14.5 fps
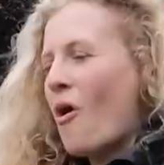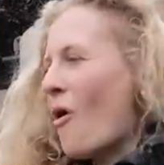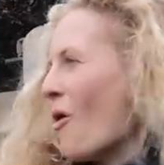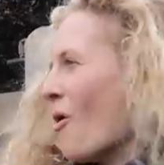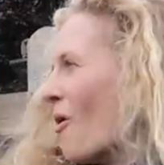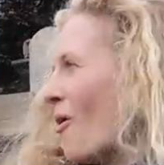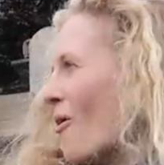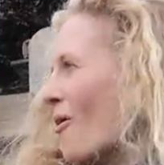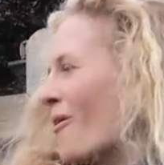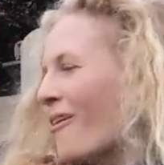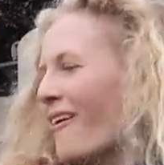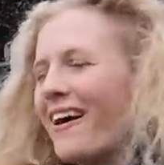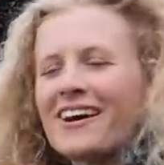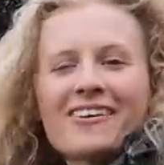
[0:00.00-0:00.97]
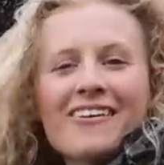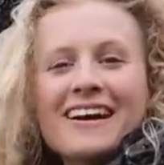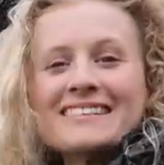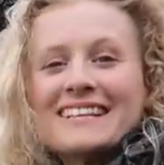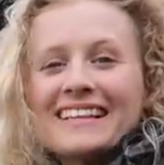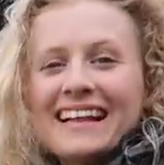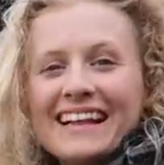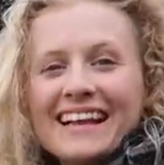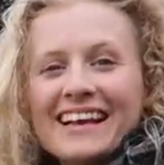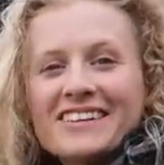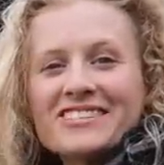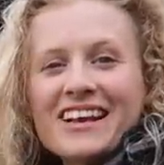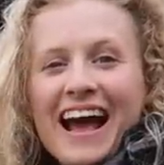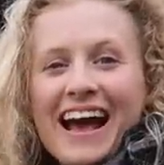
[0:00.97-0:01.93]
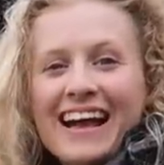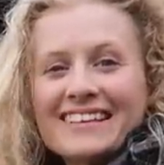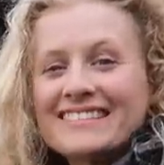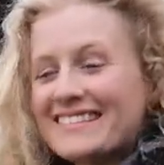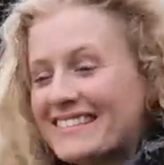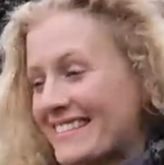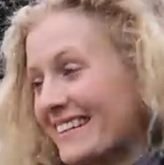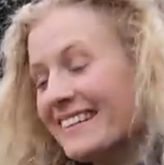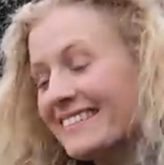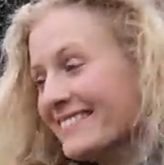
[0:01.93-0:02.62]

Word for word: Oh, Gracie, yeah. Lily, and Jess.